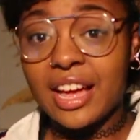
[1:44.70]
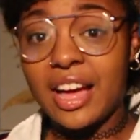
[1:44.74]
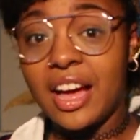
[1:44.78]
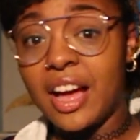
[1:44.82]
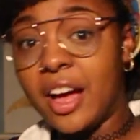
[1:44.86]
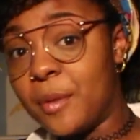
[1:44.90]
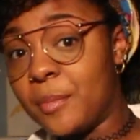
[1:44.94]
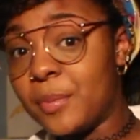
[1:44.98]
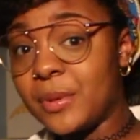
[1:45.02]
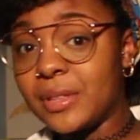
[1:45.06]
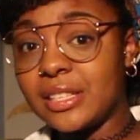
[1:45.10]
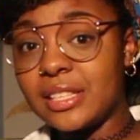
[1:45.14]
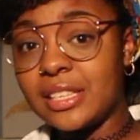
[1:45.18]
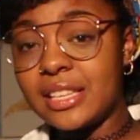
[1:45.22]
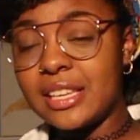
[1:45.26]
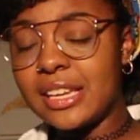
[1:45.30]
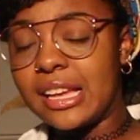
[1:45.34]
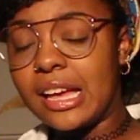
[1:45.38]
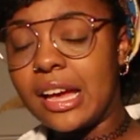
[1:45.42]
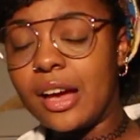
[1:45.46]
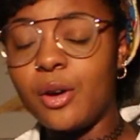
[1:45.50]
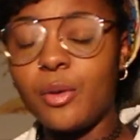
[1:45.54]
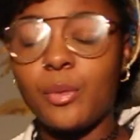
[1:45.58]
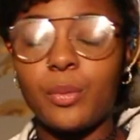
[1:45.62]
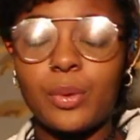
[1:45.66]
up and
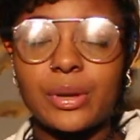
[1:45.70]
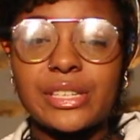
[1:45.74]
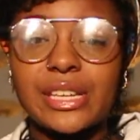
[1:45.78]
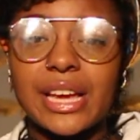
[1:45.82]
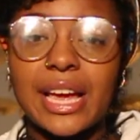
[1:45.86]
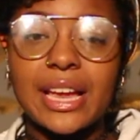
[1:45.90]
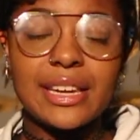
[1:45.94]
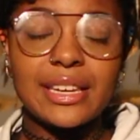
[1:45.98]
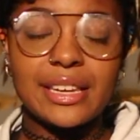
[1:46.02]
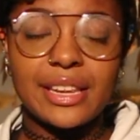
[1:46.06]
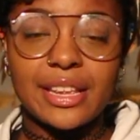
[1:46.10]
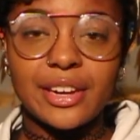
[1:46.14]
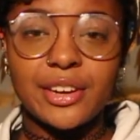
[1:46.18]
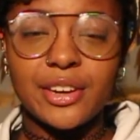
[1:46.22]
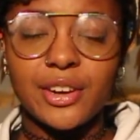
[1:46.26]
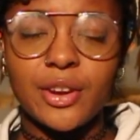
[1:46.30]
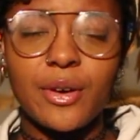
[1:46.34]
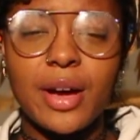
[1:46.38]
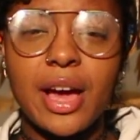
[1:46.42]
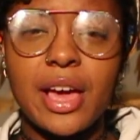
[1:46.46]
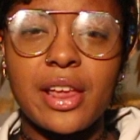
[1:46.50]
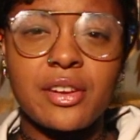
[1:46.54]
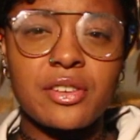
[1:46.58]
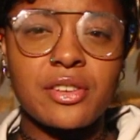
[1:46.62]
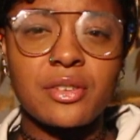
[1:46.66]
sneak out, which I didn't know
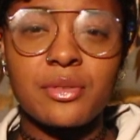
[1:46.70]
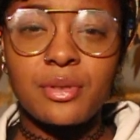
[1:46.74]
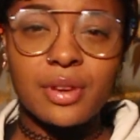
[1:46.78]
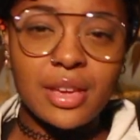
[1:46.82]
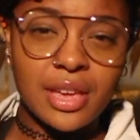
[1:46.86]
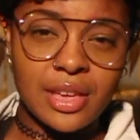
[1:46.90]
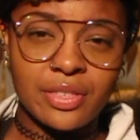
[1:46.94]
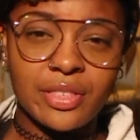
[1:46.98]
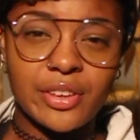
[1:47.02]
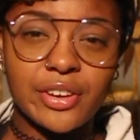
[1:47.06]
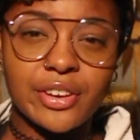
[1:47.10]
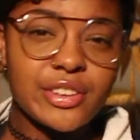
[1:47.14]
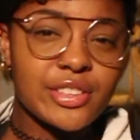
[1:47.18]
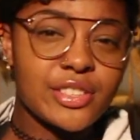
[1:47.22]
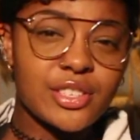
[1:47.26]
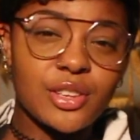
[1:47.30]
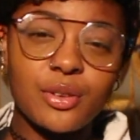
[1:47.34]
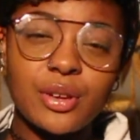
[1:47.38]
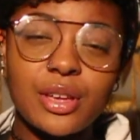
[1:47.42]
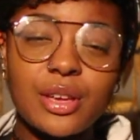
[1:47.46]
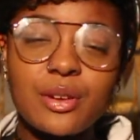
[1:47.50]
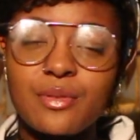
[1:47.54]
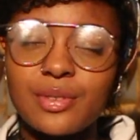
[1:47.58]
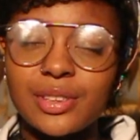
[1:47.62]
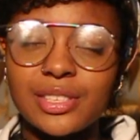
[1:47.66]
how to do either.
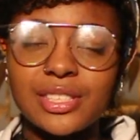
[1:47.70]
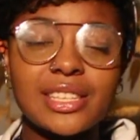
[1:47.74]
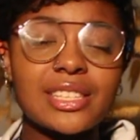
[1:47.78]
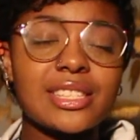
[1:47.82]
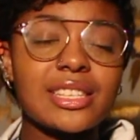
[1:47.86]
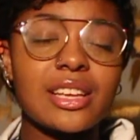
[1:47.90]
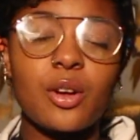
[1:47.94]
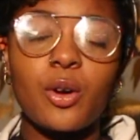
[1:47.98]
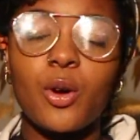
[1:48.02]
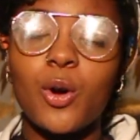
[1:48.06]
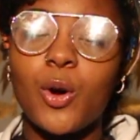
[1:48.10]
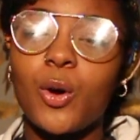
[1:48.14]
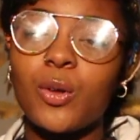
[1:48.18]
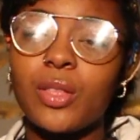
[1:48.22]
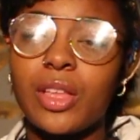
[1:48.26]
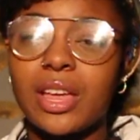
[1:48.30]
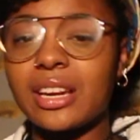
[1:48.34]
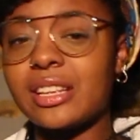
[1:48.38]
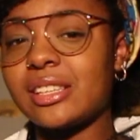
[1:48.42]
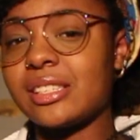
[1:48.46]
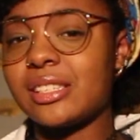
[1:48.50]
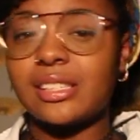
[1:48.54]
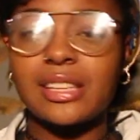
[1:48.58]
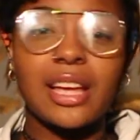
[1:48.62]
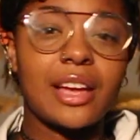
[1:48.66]
So it was just a whole lot
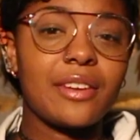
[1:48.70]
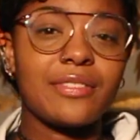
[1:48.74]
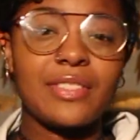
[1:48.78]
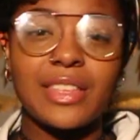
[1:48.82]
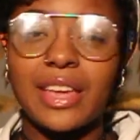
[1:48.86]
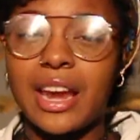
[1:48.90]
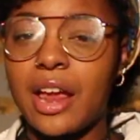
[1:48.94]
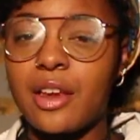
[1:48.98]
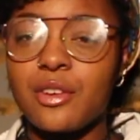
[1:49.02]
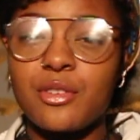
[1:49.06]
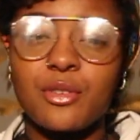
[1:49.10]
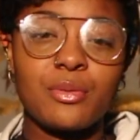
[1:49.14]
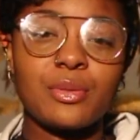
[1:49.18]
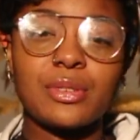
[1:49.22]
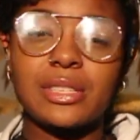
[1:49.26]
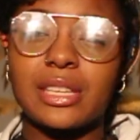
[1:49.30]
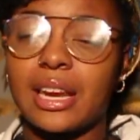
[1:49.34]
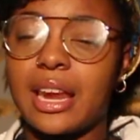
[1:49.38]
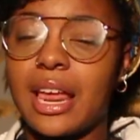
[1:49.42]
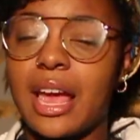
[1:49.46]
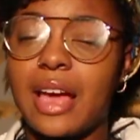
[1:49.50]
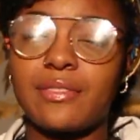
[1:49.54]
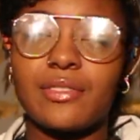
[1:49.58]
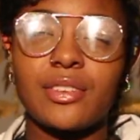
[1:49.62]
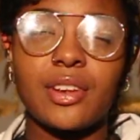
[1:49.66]
of stuff that I knew was
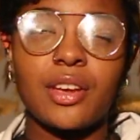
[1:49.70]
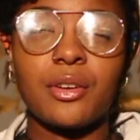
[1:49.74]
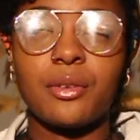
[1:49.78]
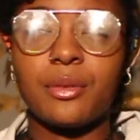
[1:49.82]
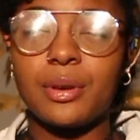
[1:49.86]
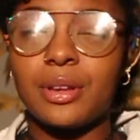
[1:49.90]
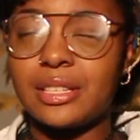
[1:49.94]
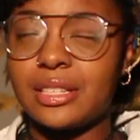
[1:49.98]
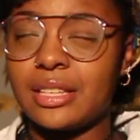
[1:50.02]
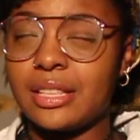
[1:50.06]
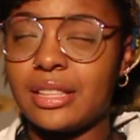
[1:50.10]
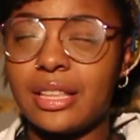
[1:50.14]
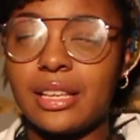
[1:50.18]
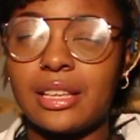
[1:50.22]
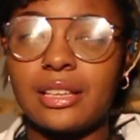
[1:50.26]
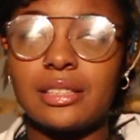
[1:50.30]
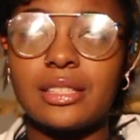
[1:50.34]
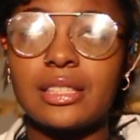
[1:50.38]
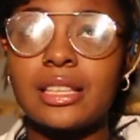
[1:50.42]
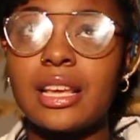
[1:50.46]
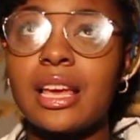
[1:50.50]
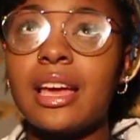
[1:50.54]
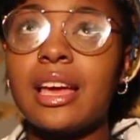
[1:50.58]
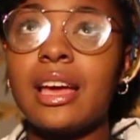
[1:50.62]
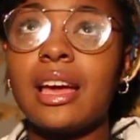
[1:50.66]
gonna have to go into
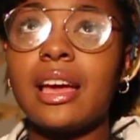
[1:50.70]
this.